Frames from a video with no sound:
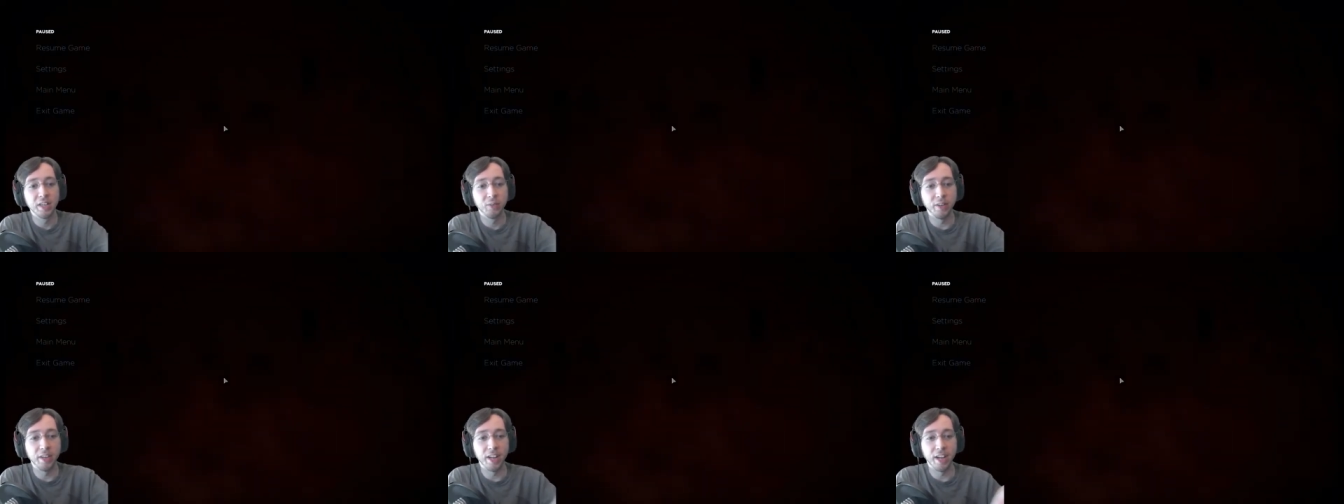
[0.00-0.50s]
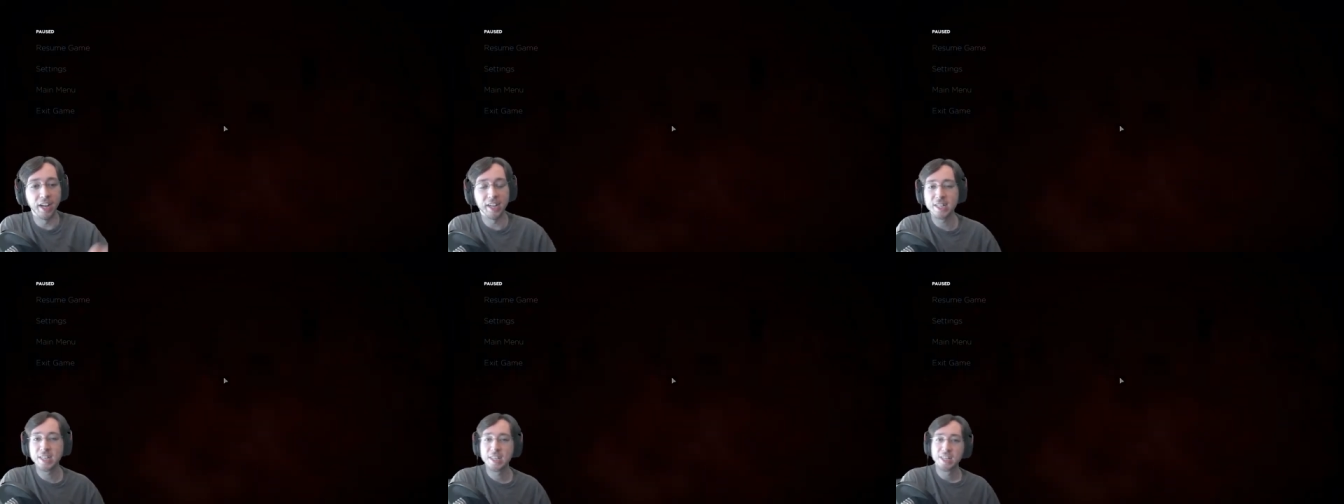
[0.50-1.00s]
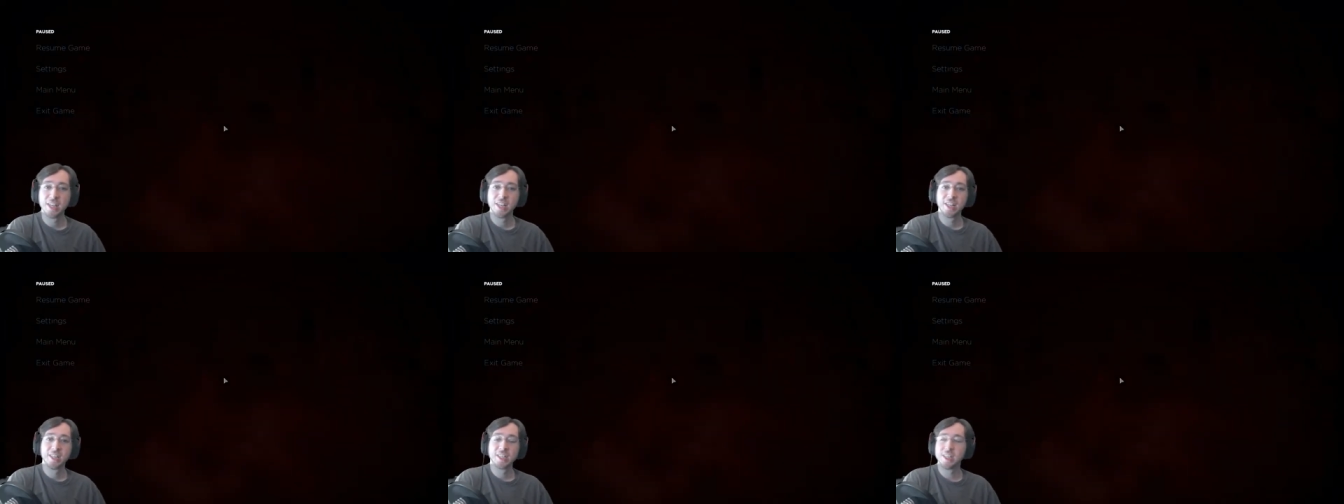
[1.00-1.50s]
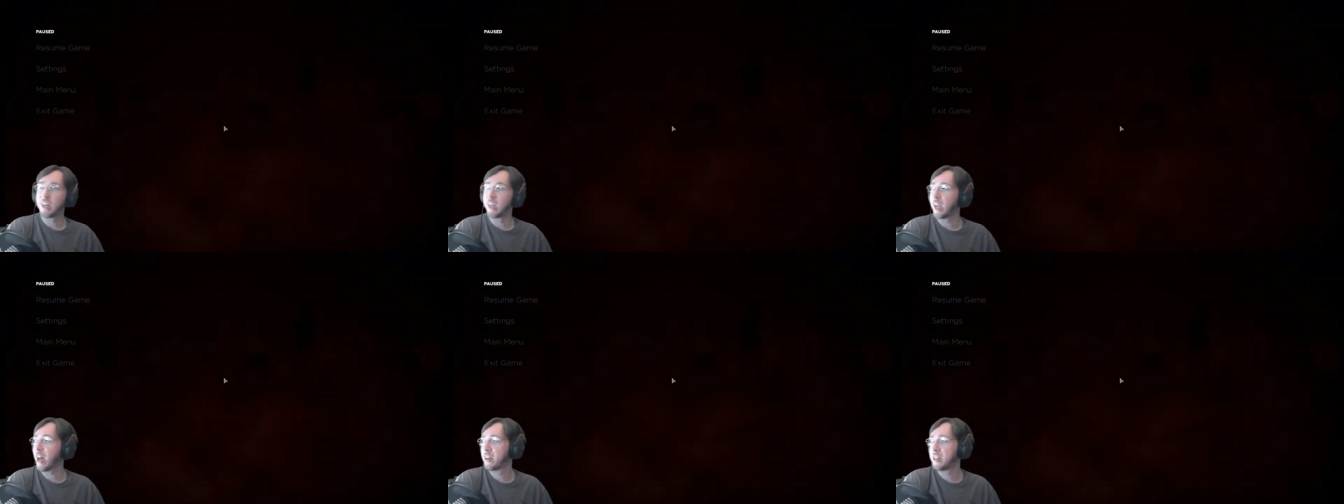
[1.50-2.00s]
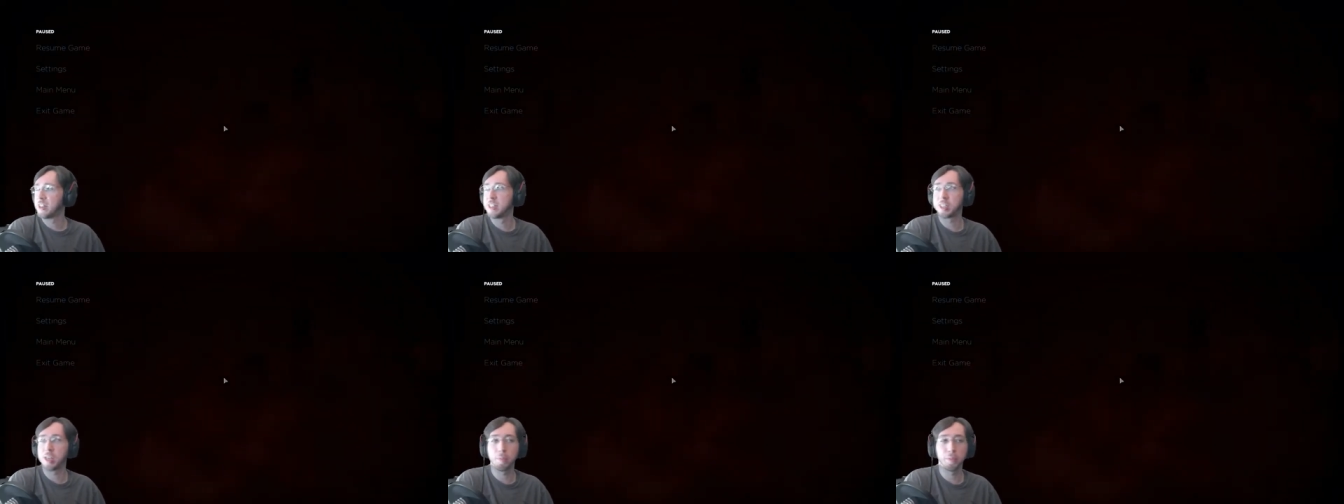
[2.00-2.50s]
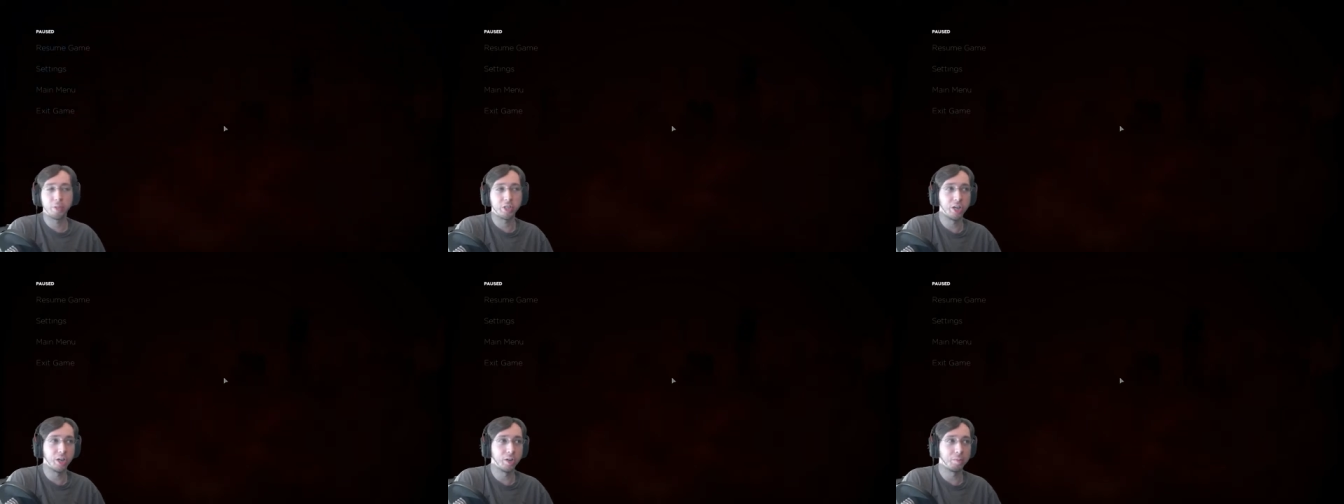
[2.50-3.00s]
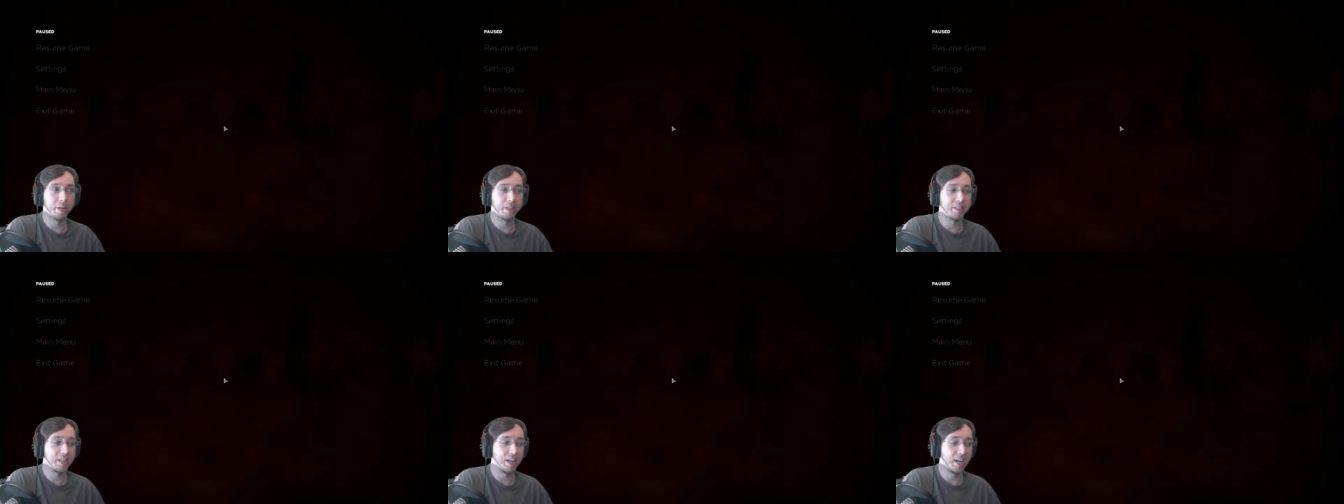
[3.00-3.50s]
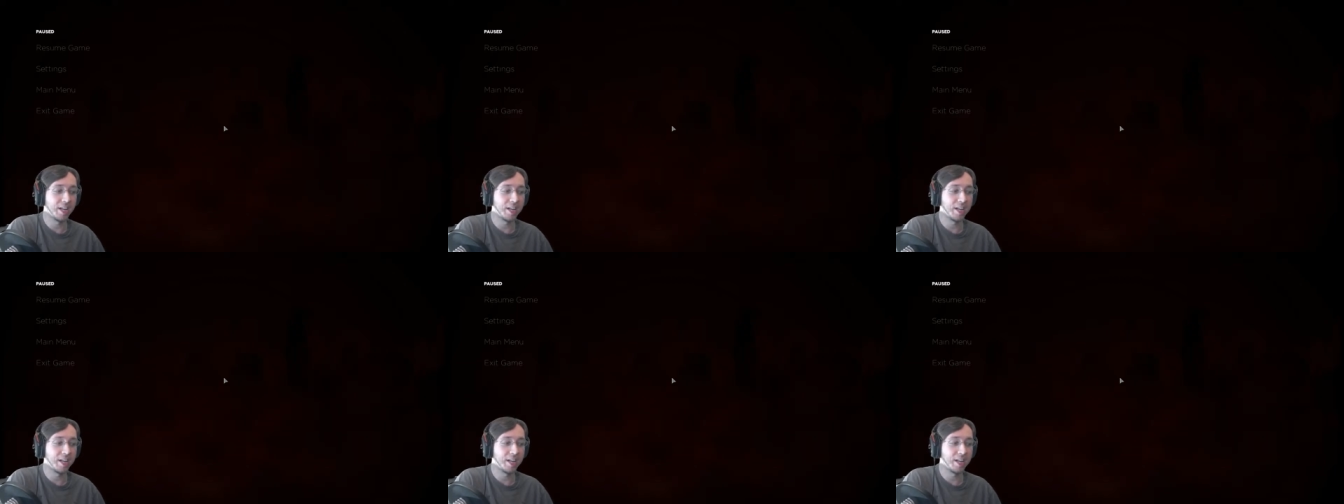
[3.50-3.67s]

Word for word: We uh, did a lot in this episode, but uh,